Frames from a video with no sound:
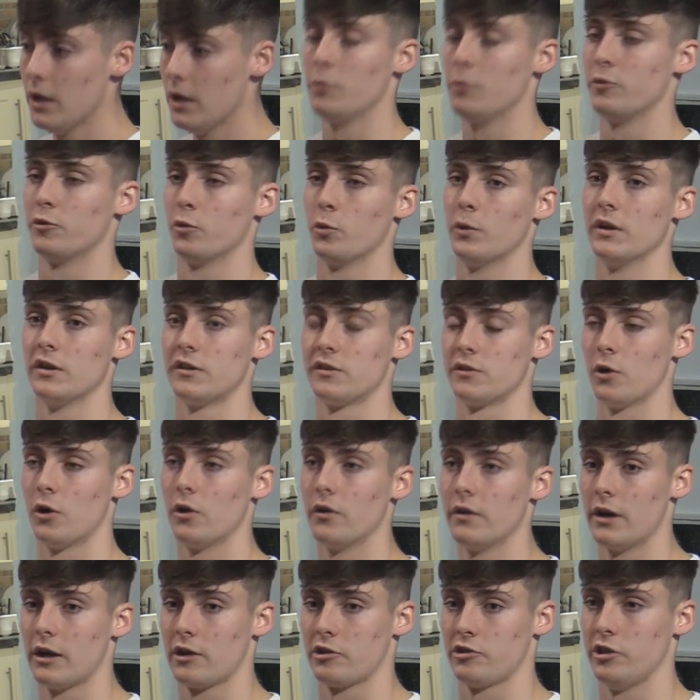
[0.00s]
It was a weird
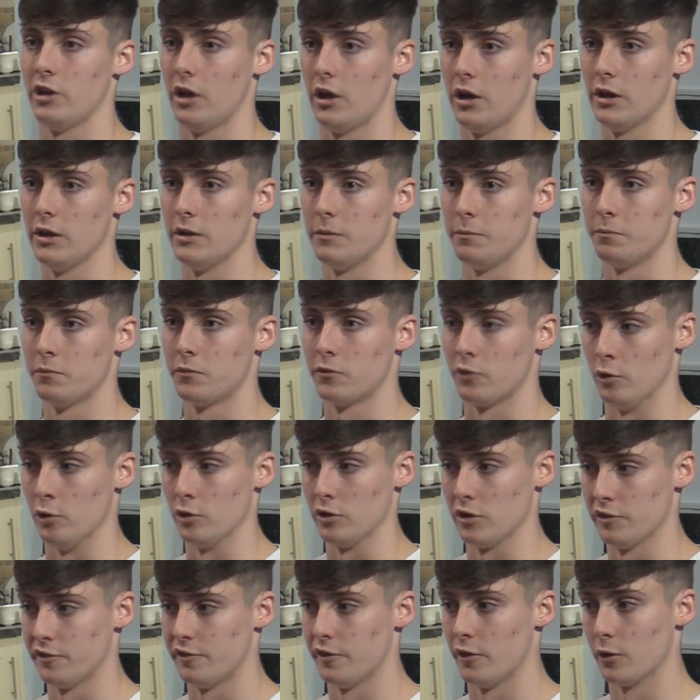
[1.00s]
story actually. I
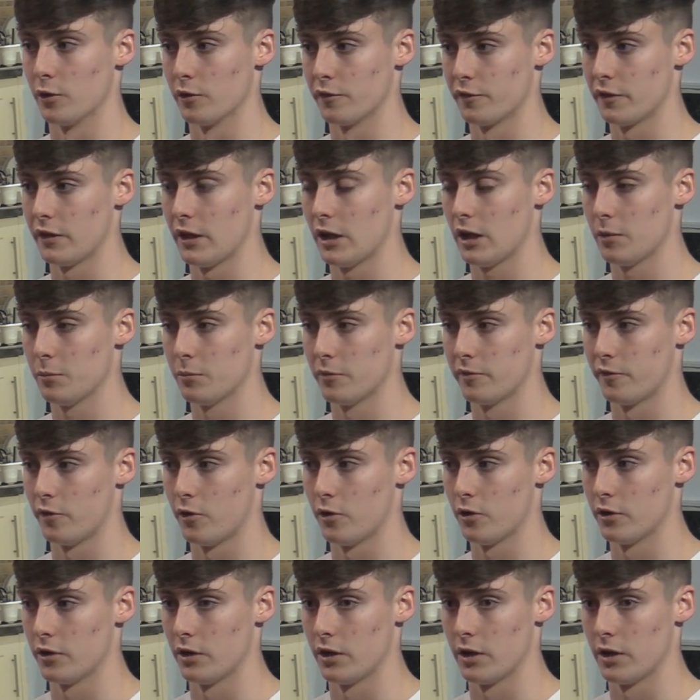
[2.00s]
took the photo for the album before,